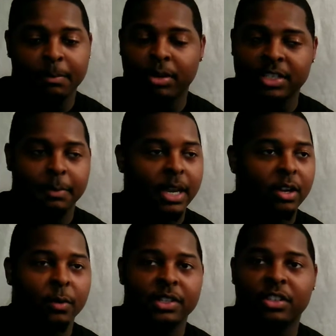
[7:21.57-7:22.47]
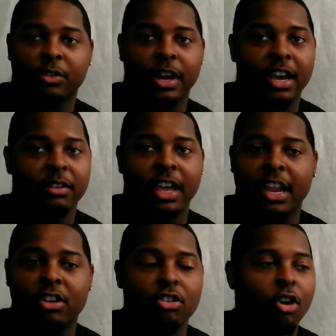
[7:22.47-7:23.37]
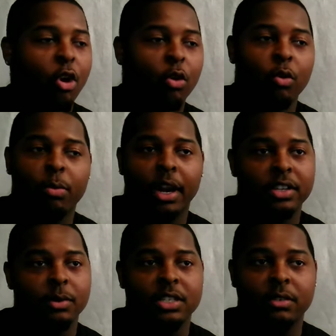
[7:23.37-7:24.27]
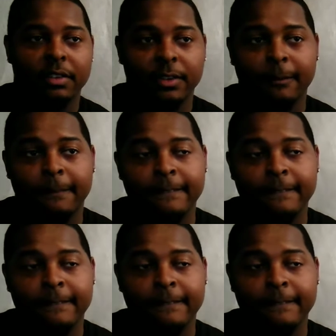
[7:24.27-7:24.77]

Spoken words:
Pressed the pedal, went to the ground, had no brakes whatsoever.